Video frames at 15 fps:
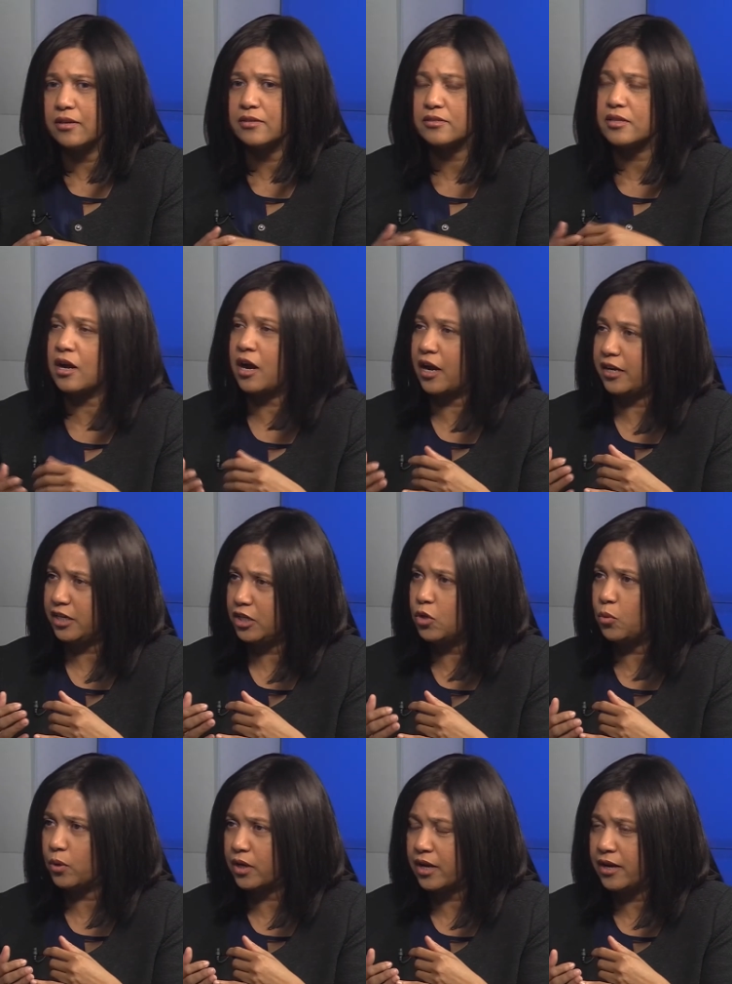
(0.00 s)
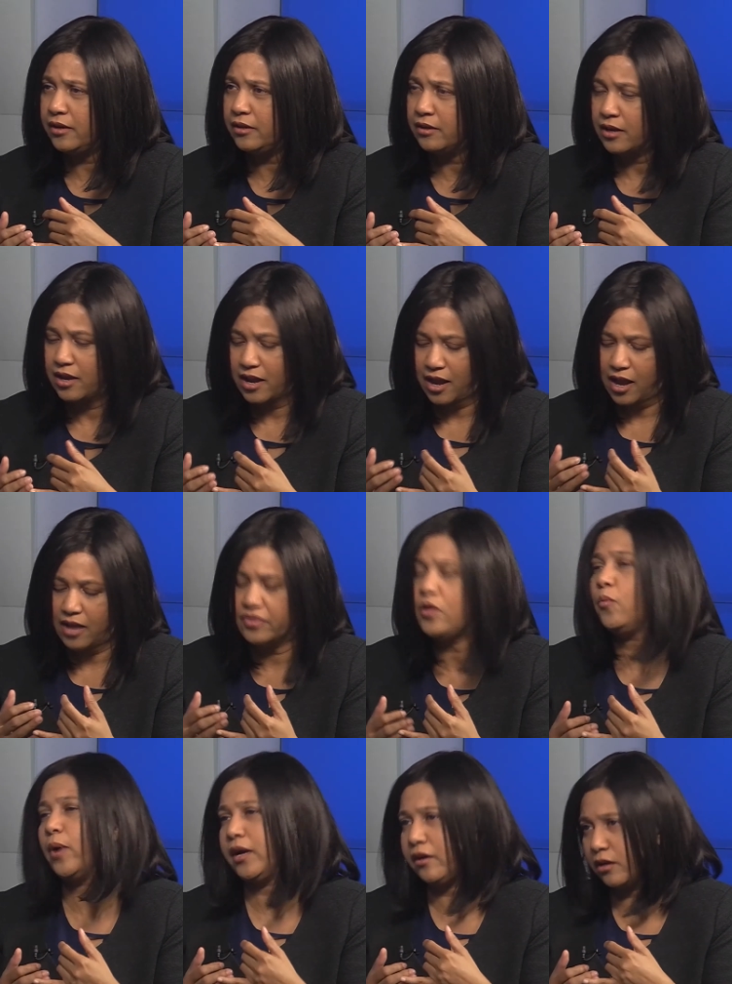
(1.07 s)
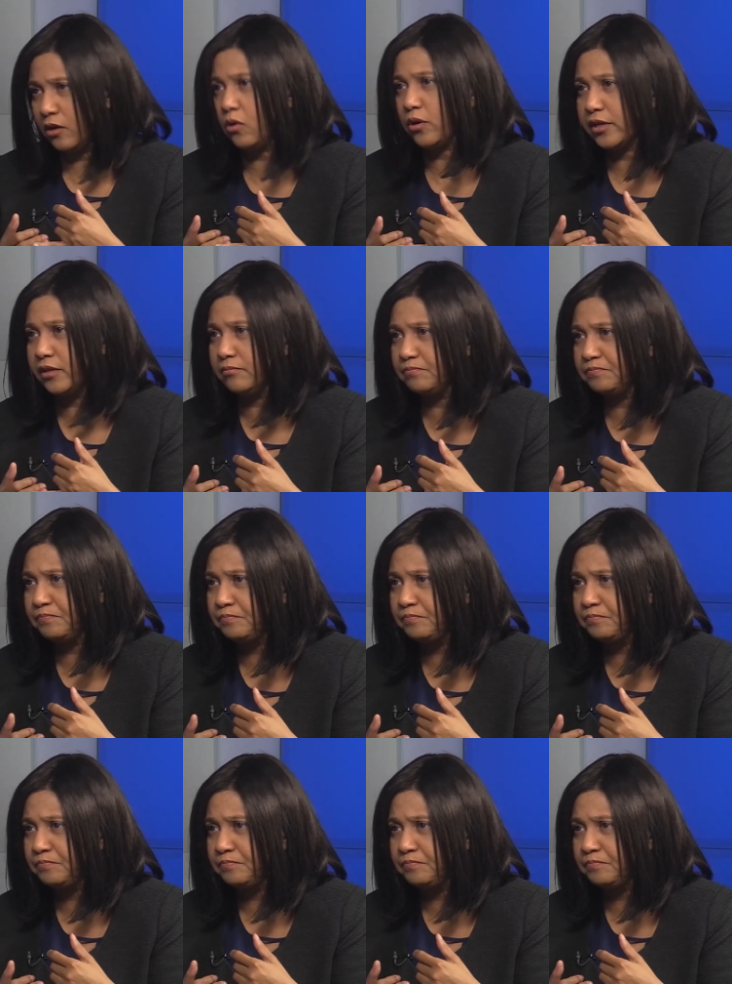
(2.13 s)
is the I T overhead and the vendor lock-in.